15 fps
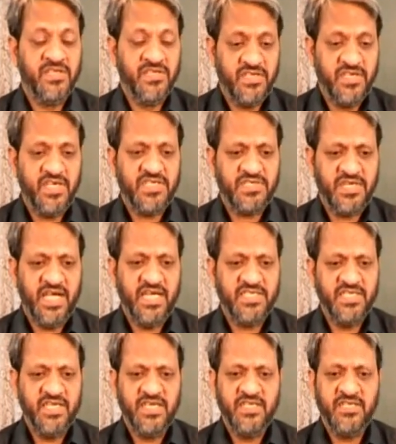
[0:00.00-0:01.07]
Just
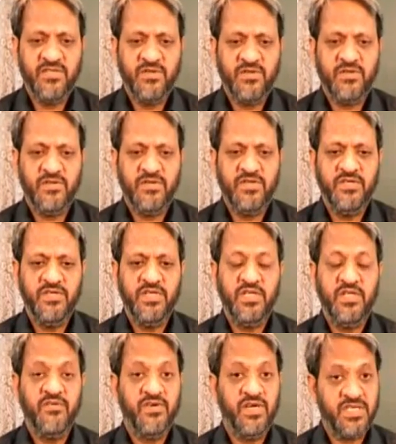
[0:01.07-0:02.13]
as there is no
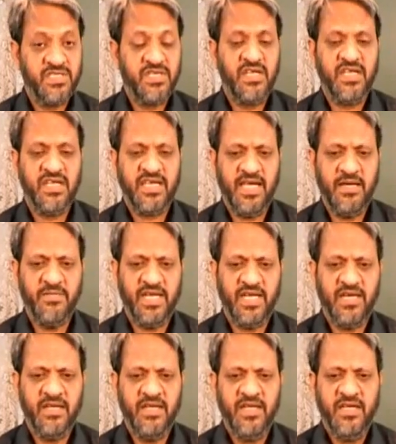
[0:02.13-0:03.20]
universal
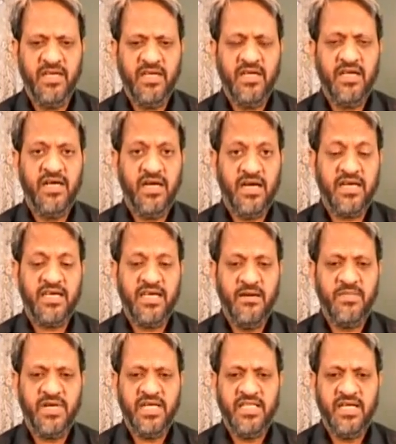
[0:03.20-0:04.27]
camera, a
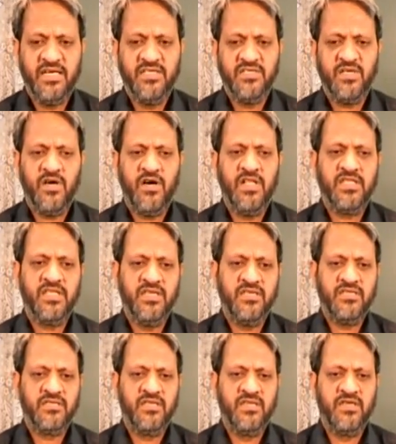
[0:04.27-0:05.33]
camera that is all
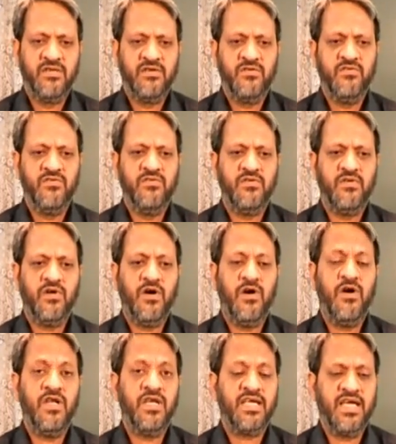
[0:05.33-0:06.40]
things to
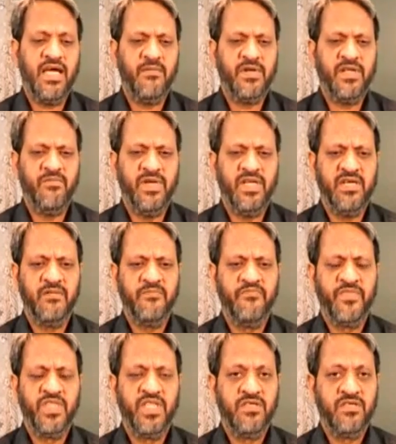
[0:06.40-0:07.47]
all cameramen,
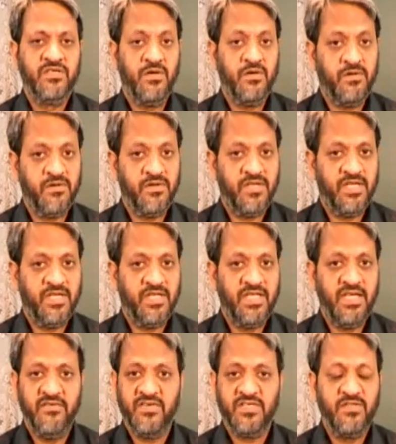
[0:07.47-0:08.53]
so
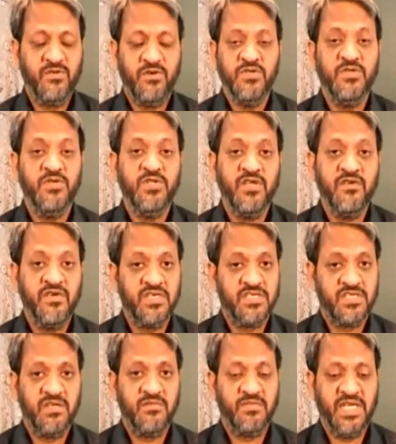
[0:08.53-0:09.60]
there was no
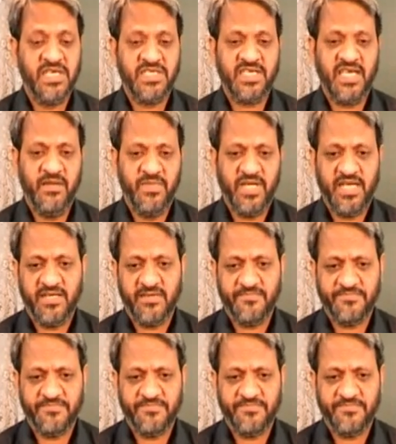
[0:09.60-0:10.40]
universal press camera